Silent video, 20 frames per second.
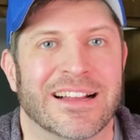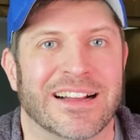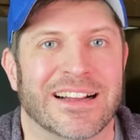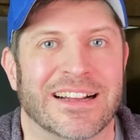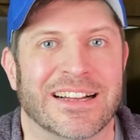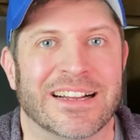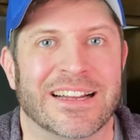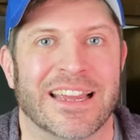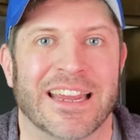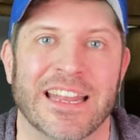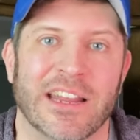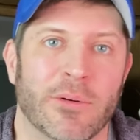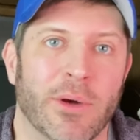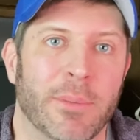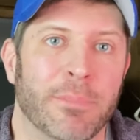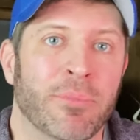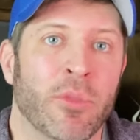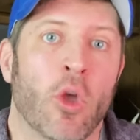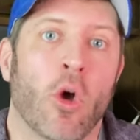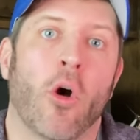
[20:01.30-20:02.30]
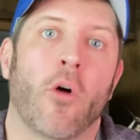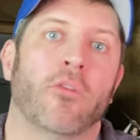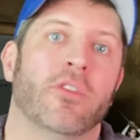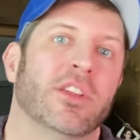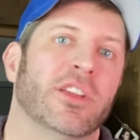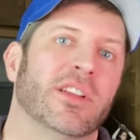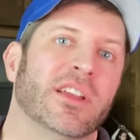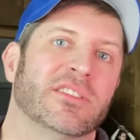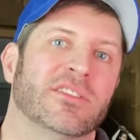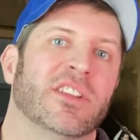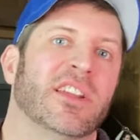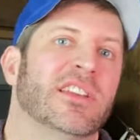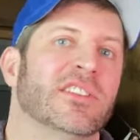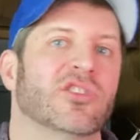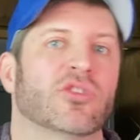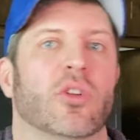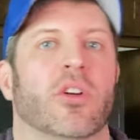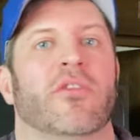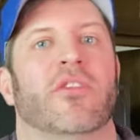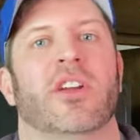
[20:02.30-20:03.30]
Uh, anyway, hopefully you like today's
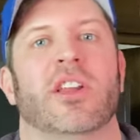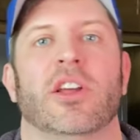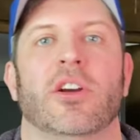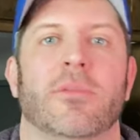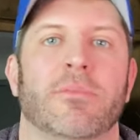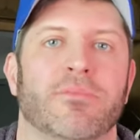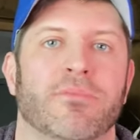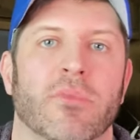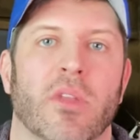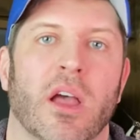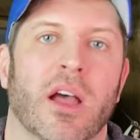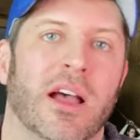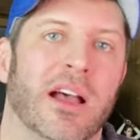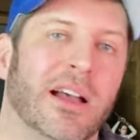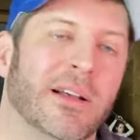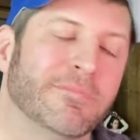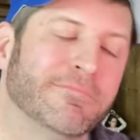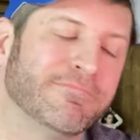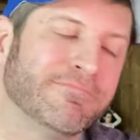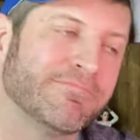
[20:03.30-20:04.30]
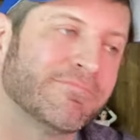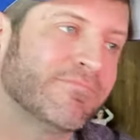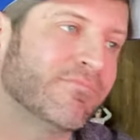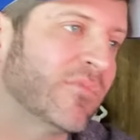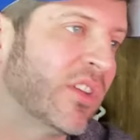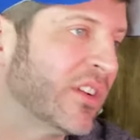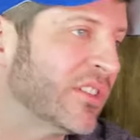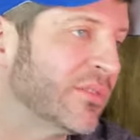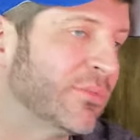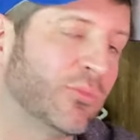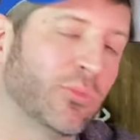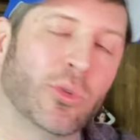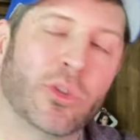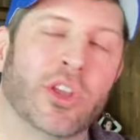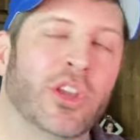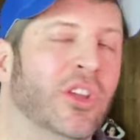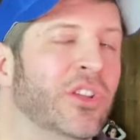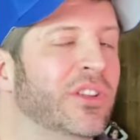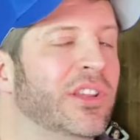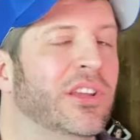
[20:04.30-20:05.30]
short video. Um, there's some
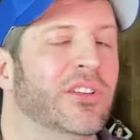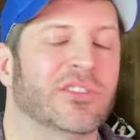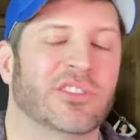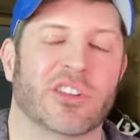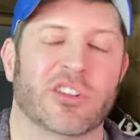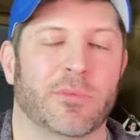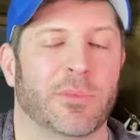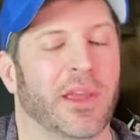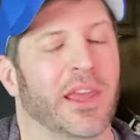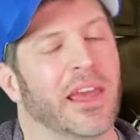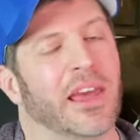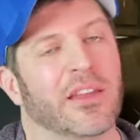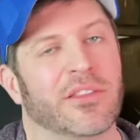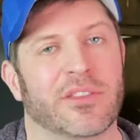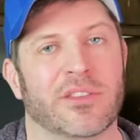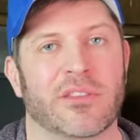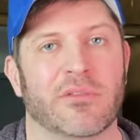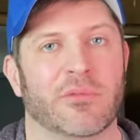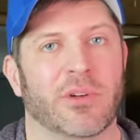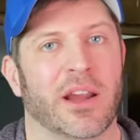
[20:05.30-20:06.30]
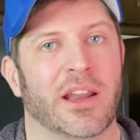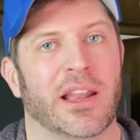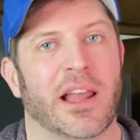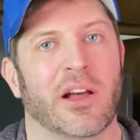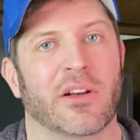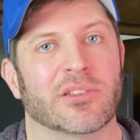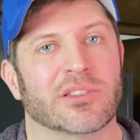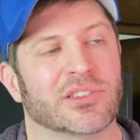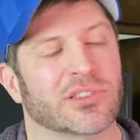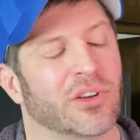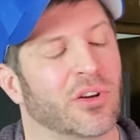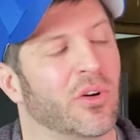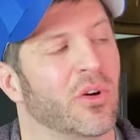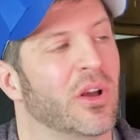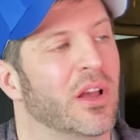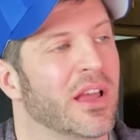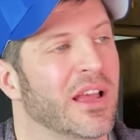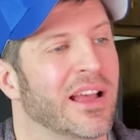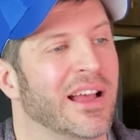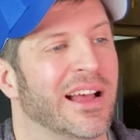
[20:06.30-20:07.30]
really good deals out to be had right now. So
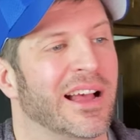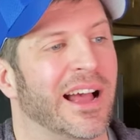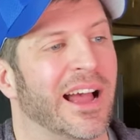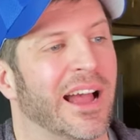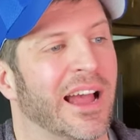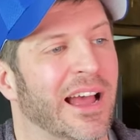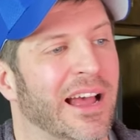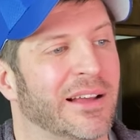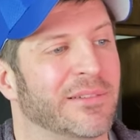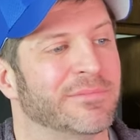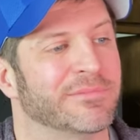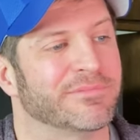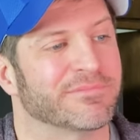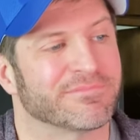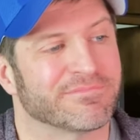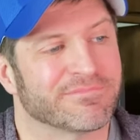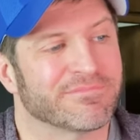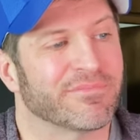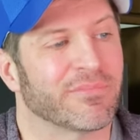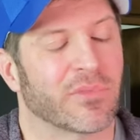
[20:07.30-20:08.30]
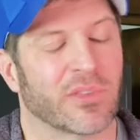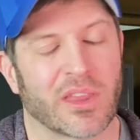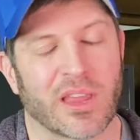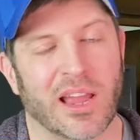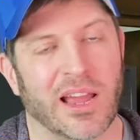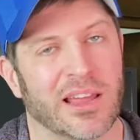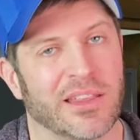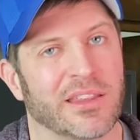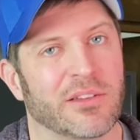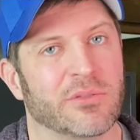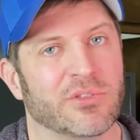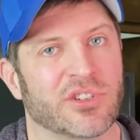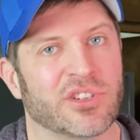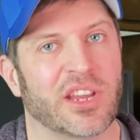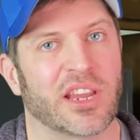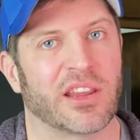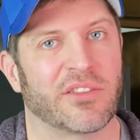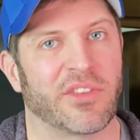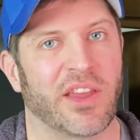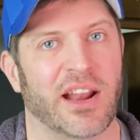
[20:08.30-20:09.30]
um, I think we should
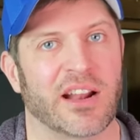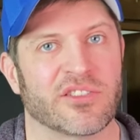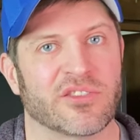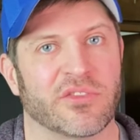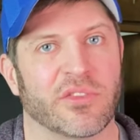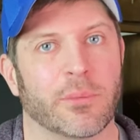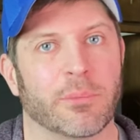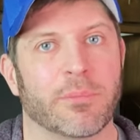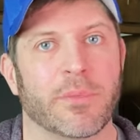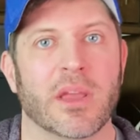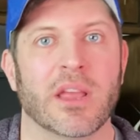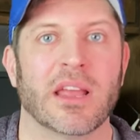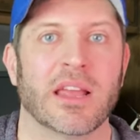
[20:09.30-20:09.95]
take advantage of them.